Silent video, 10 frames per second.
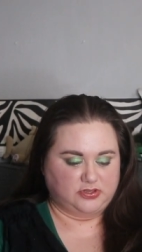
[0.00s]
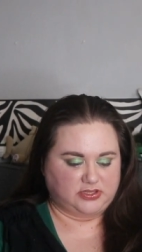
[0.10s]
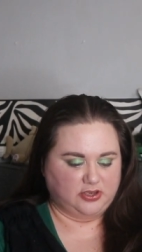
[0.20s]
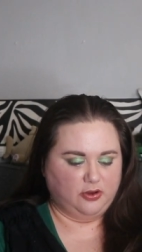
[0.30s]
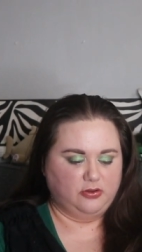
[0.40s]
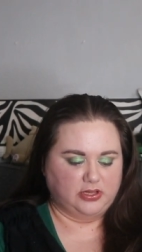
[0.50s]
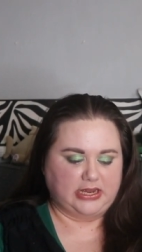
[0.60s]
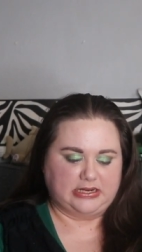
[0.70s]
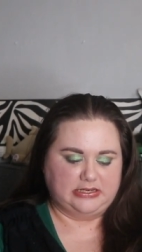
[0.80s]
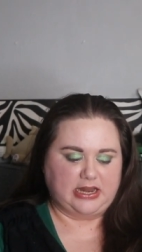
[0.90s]
Still
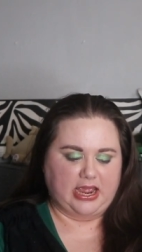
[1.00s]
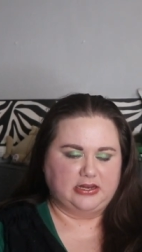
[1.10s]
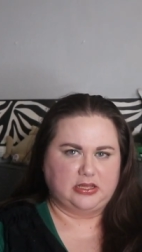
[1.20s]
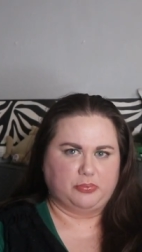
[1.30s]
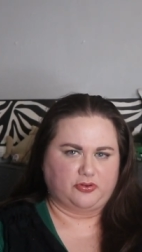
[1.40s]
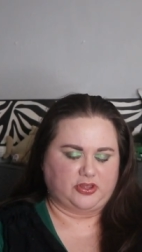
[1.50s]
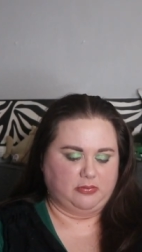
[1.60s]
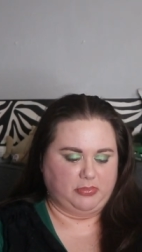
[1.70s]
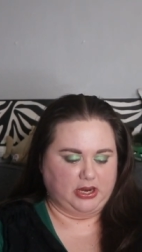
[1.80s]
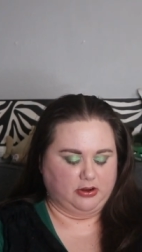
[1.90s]
like ninety
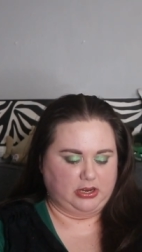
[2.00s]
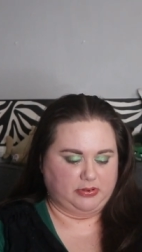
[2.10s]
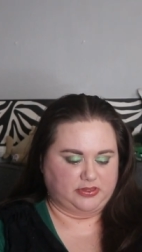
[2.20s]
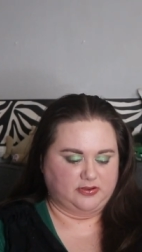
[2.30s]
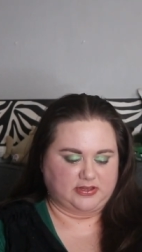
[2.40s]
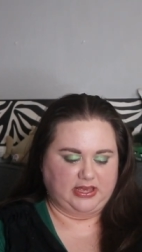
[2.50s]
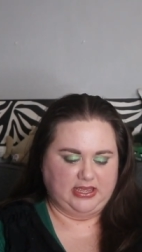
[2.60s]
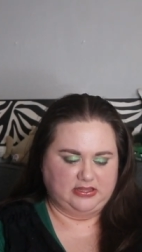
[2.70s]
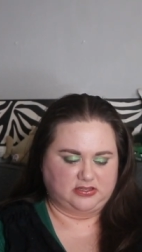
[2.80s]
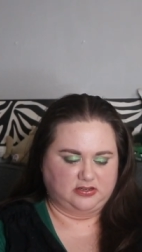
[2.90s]
percent berry, but there's a
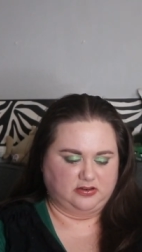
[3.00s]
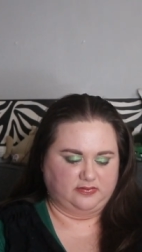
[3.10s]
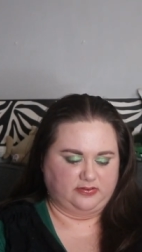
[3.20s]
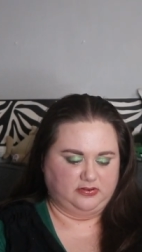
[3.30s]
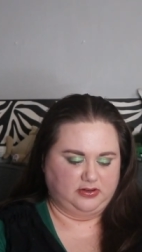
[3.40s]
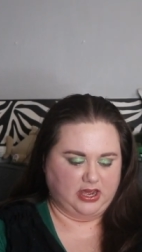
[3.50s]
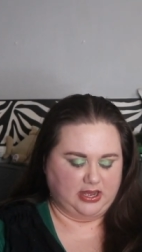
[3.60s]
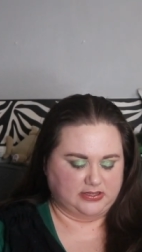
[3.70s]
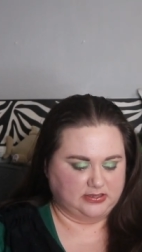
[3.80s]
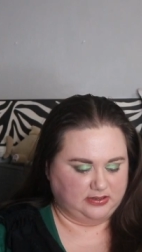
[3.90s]
hint of
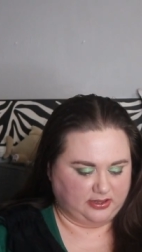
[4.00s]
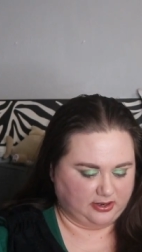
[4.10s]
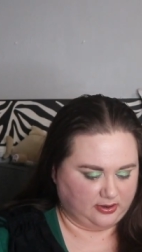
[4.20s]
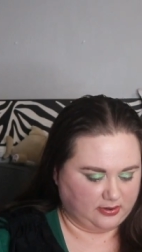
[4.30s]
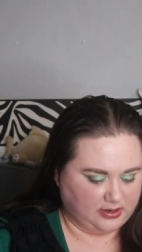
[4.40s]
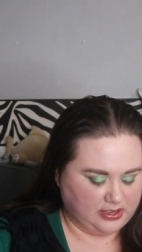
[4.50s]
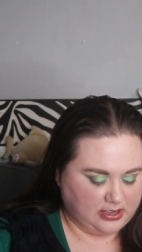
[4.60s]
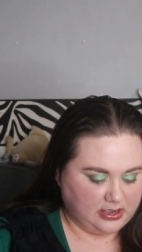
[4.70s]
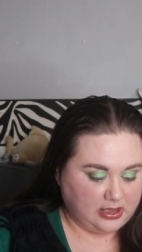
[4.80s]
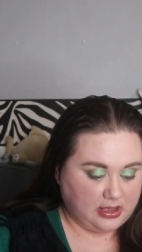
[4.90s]
not there.
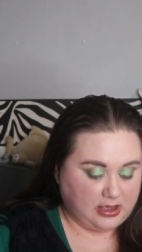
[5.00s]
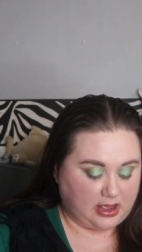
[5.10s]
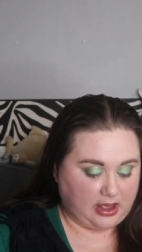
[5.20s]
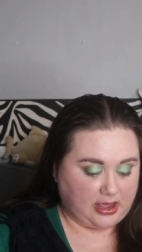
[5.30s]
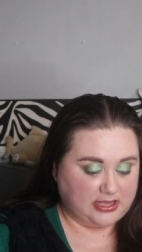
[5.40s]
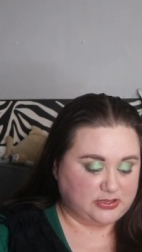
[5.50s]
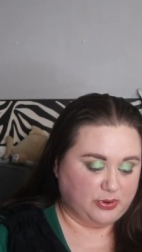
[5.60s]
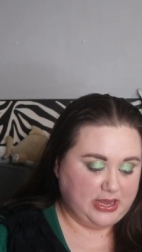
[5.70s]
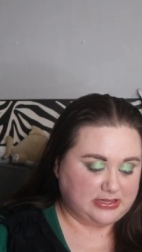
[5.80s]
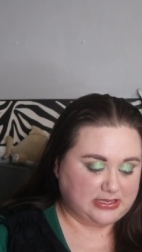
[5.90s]
Uh, its
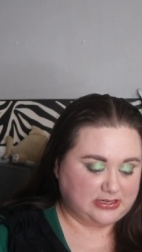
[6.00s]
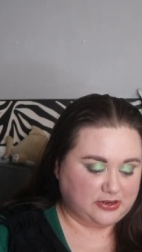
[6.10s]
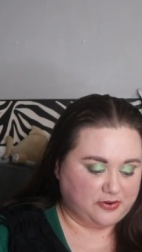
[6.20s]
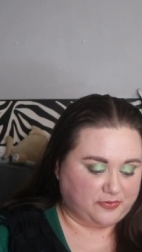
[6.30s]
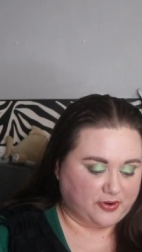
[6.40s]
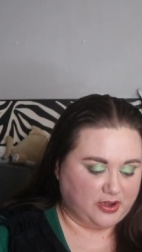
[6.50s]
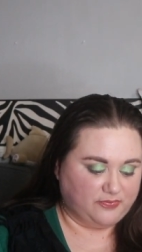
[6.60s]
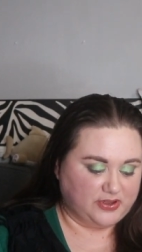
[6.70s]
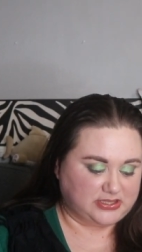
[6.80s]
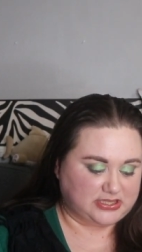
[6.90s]
weight did go
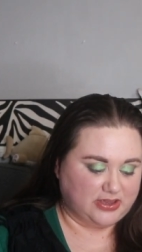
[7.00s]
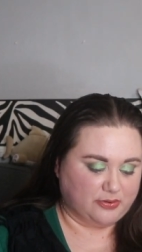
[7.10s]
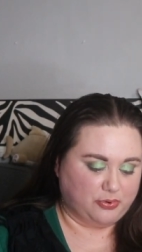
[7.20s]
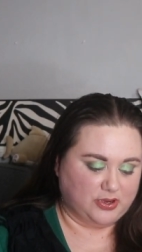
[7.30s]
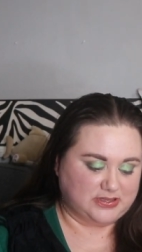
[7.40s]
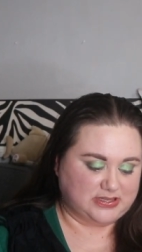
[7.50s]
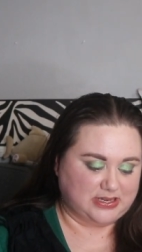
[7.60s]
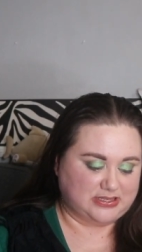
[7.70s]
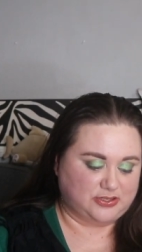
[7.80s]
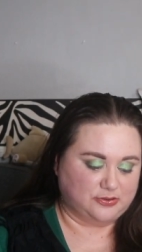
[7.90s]
from fifty-seven point
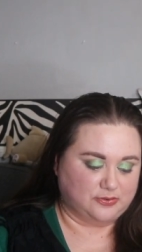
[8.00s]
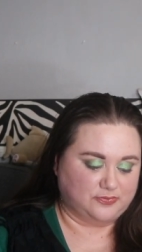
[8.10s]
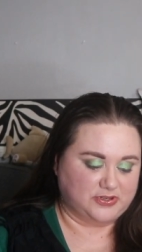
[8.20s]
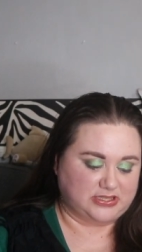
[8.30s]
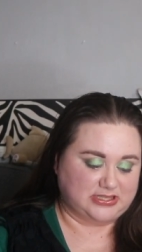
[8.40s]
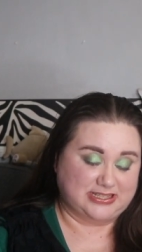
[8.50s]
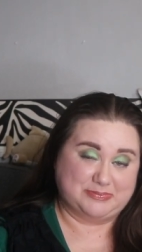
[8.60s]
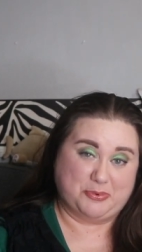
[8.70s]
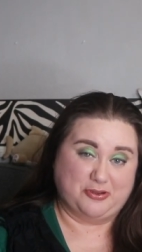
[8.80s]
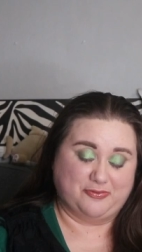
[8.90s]
six to
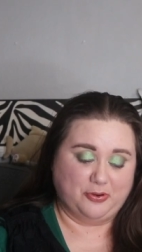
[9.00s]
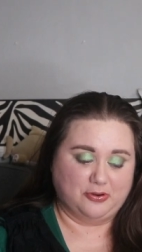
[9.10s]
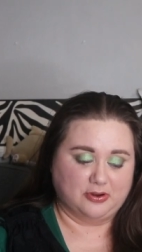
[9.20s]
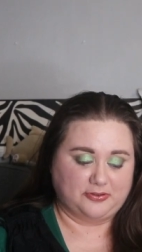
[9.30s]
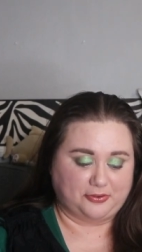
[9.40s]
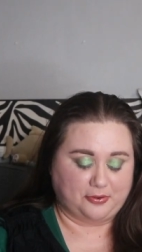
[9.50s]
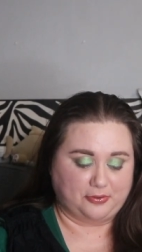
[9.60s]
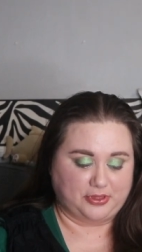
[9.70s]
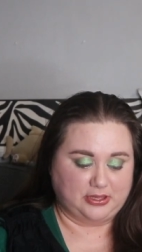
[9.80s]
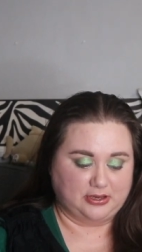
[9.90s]
fifty-six point four,
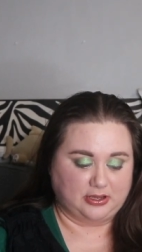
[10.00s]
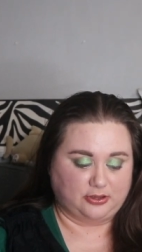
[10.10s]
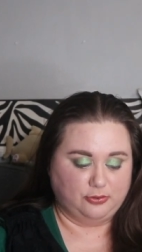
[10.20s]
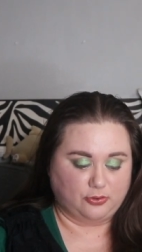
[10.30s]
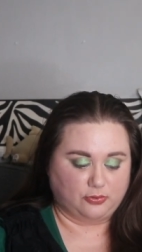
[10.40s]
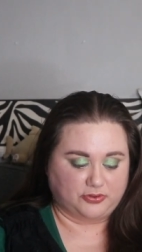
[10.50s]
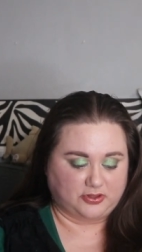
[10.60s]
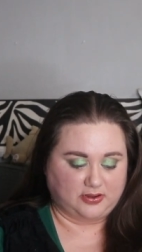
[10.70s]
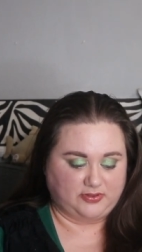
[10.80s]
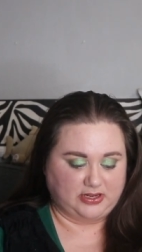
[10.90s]
so the uh, cuticle
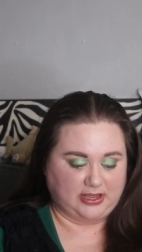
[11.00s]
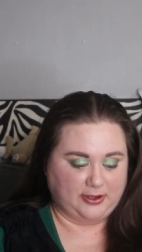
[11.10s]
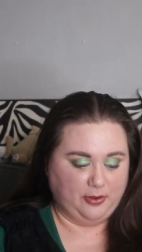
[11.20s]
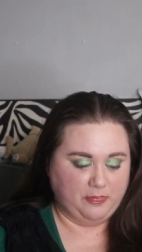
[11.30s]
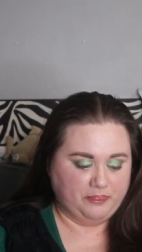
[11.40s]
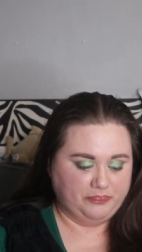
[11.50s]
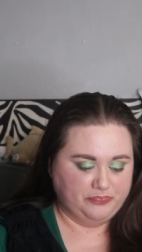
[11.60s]
stuff did help.